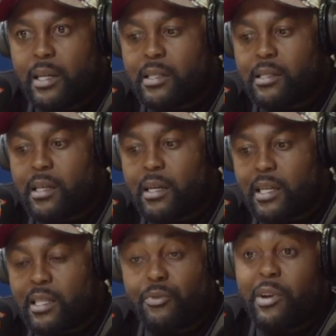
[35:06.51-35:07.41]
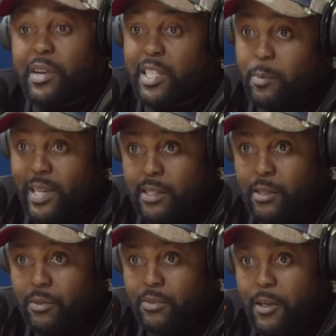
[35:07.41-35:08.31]
is uh, is very
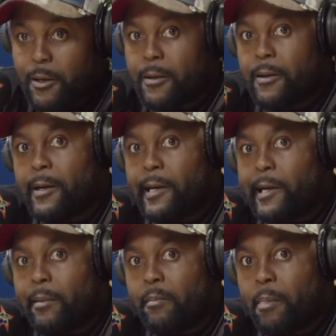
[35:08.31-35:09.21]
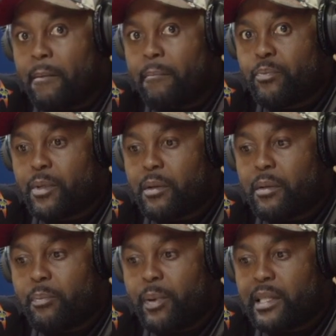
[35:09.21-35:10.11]
expensive. Mm-hmm. Um,
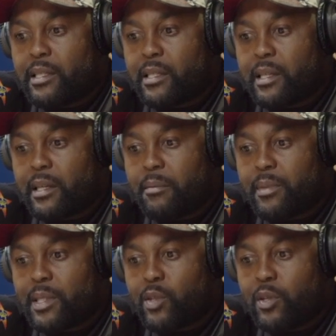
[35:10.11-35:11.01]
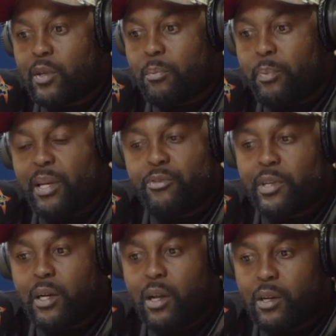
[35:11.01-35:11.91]
but um, it's going to
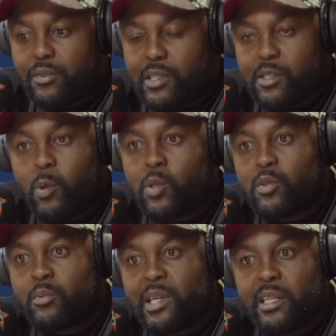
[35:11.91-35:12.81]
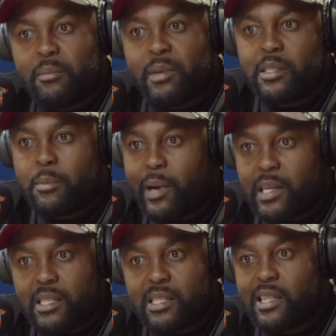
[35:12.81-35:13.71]
benefit a lot of the small to medium mm-hmm.
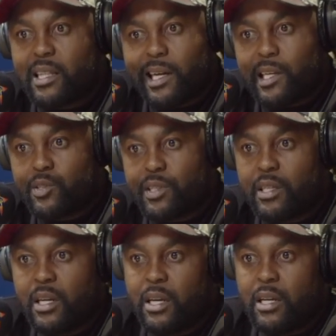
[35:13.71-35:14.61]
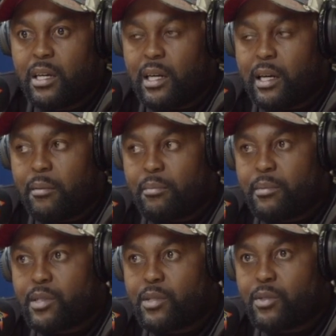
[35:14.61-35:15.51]
enterprises in the mm-hmm. country
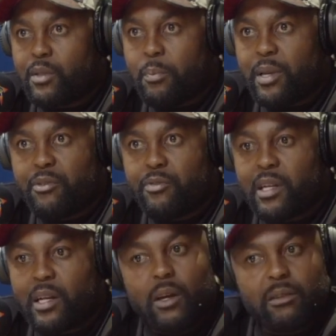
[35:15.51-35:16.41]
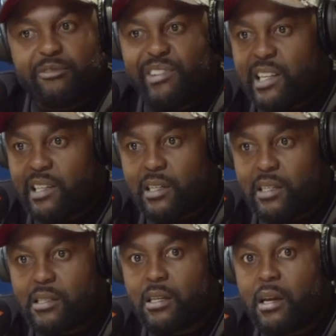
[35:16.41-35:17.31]
um, it's going to benefit a lot of
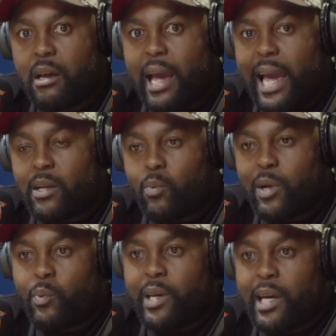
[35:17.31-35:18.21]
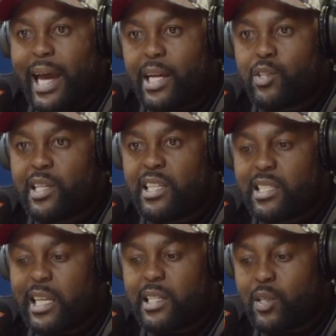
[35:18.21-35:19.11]
vendors. Yes. And what we are actually
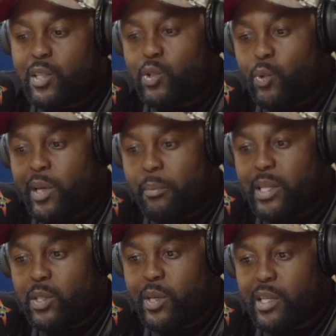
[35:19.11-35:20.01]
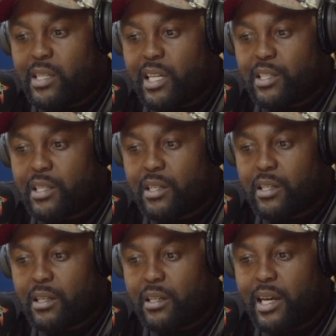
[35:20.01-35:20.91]
intending on doing by doing such
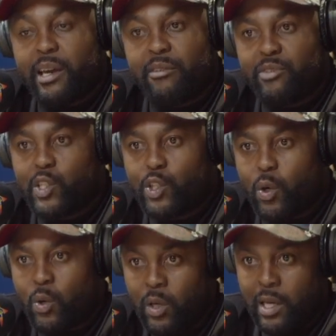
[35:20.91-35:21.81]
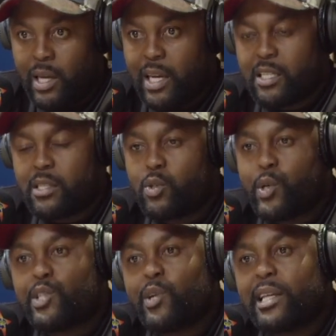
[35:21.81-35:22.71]
a, a heavy show is
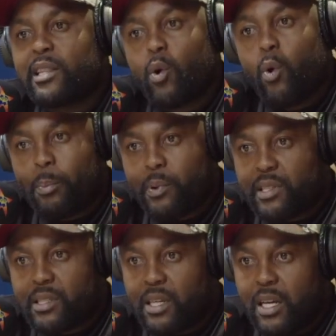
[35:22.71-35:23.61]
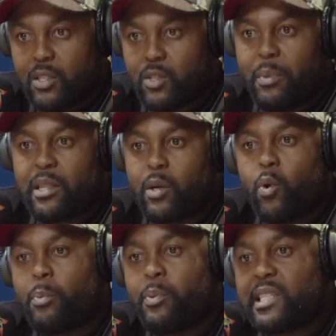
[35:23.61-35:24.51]
to attract the corporates, mm -hmm. to make the
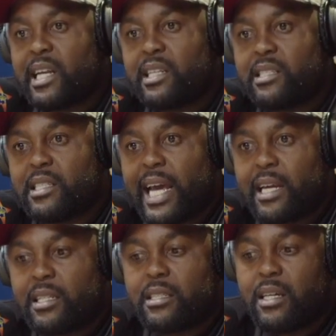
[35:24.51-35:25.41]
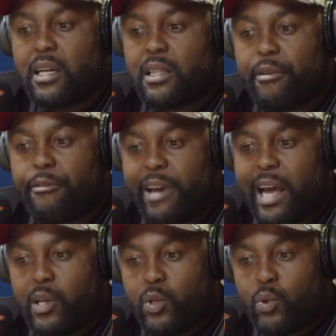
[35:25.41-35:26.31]
corporates understand the
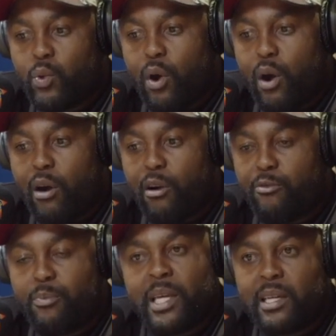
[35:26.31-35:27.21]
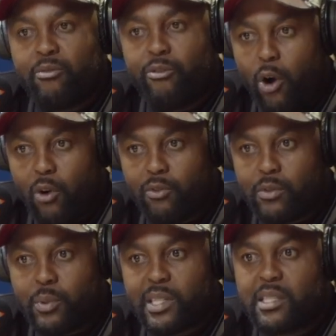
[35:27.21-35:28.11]
value of being
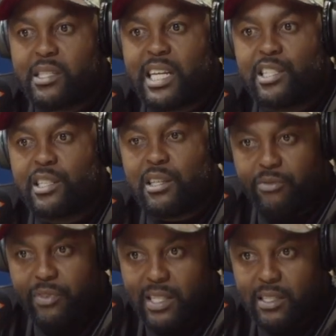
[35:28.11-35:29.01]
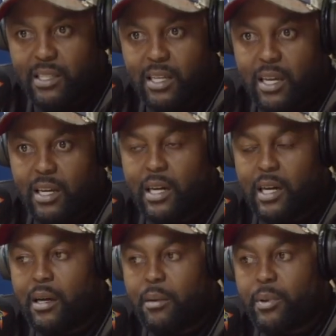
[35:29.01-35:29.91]
involved with such events. Mm -hmm.
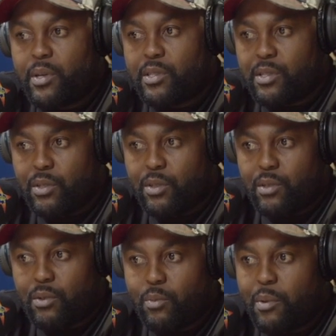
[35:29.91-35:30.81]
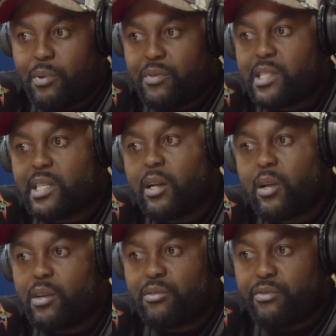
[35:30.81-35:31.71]
uh, because, you know, the way we've seen a
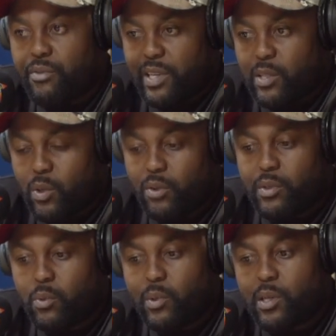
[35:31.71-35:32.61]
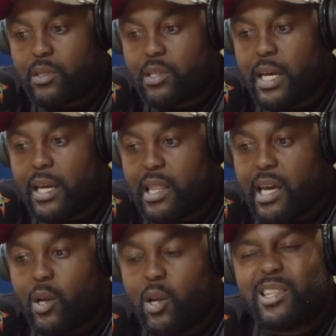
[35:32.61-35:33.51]
lot of events all over the world,
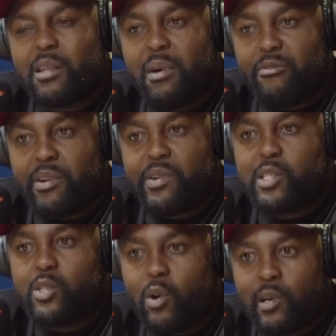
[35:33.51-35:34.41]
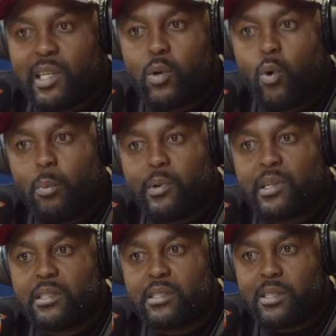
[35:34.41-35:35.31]
they, a lot of them are very strongly
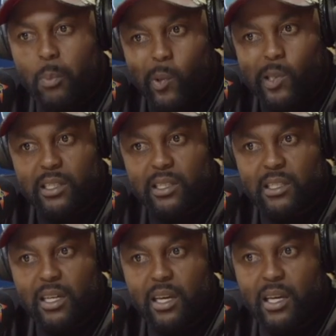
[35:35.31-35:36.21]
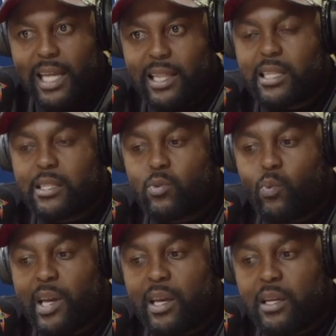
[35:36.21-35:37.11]
corporate supported. Mm -hmm. And that's
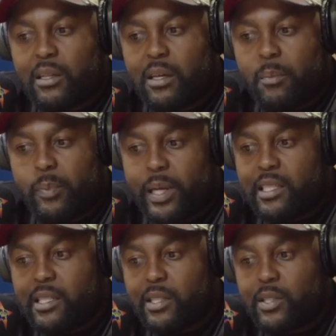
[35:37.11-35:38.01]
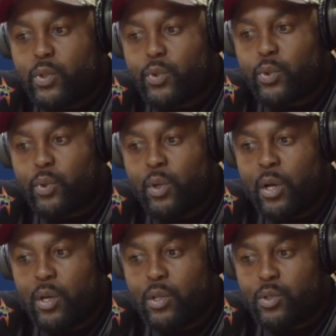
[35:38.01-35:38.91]
where the ability to,
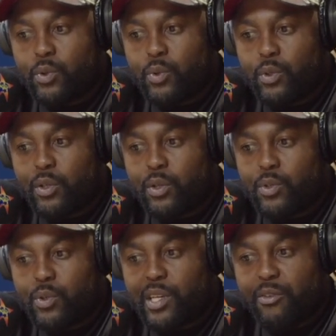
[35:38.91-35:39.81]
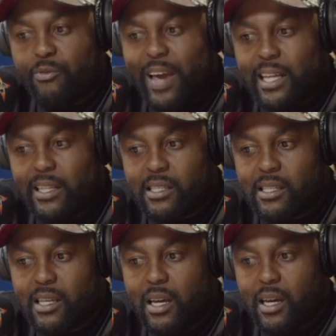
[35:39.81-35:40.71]
to, you know, to give
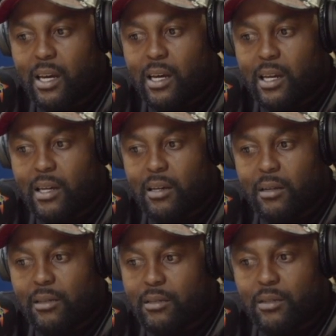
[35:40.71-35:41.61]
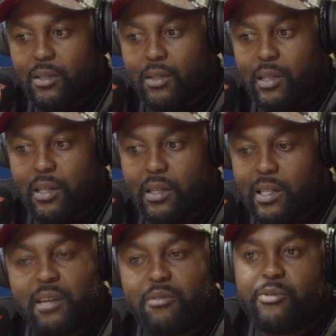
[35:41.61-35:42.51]
fans uh, you know,
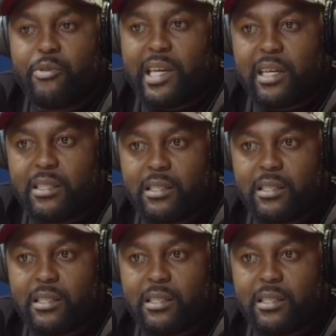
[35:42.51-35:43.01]
uh, never forget.